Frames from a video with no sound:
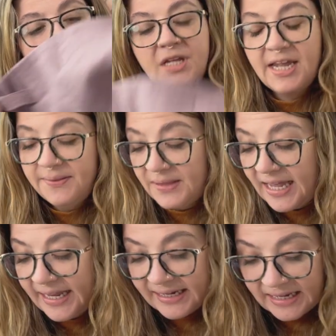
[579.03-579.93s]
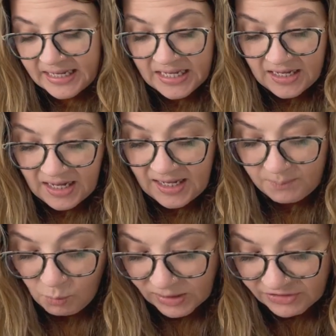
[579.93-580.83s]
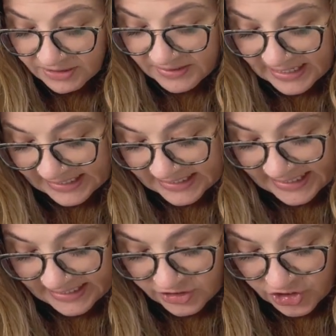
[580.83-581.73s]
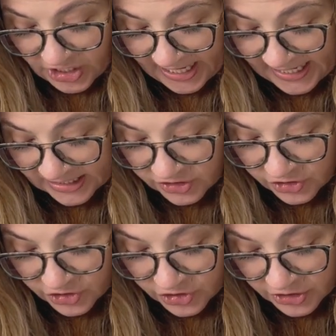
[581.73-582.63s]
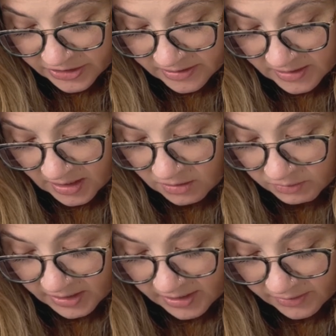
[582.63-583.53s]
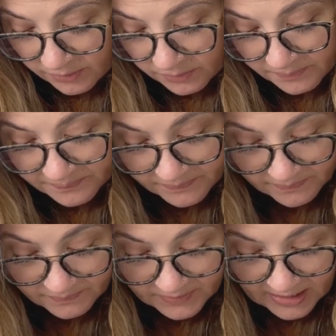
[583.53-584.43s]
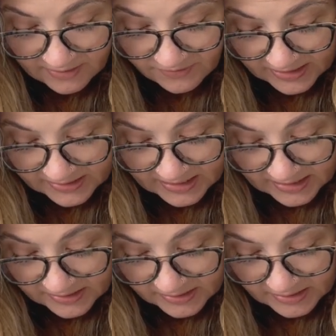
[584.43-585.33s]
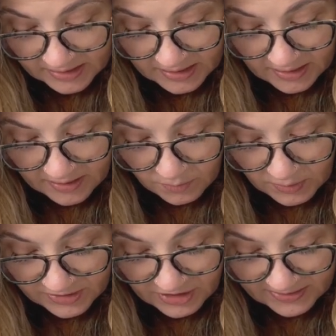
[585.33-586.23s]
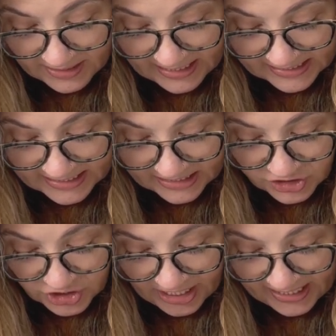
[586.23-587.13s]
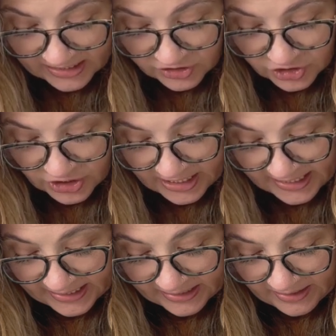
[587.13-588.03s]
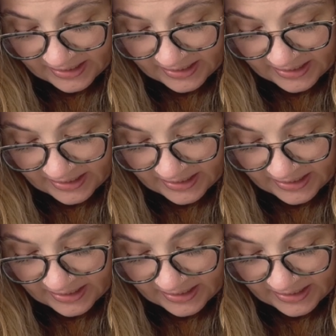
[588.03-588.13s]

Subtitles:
And then one thing that I did change, oh no, gotta fix this. One thing that I did change in